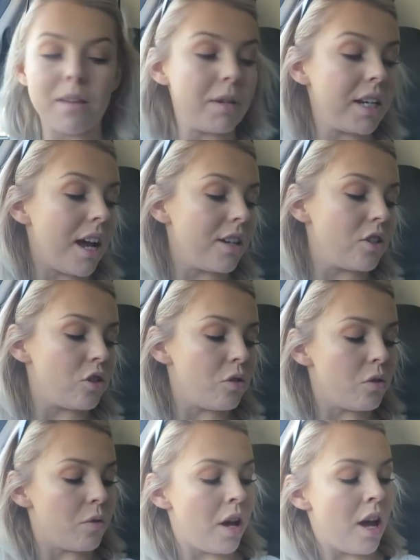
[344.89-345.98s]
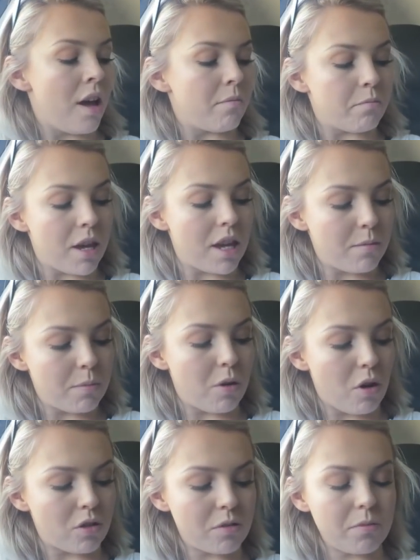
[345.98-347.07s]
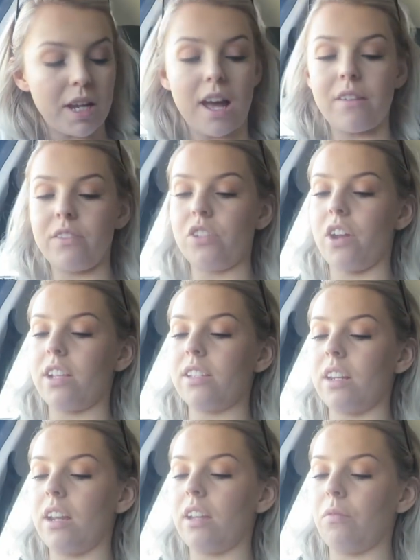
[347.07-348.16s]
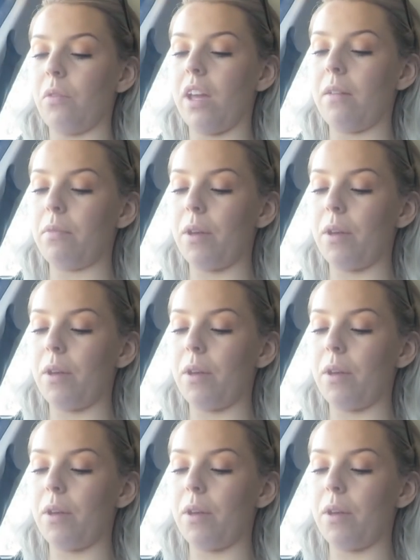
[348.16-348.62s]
I mean, I do maybe possibly have a dress that I can wear,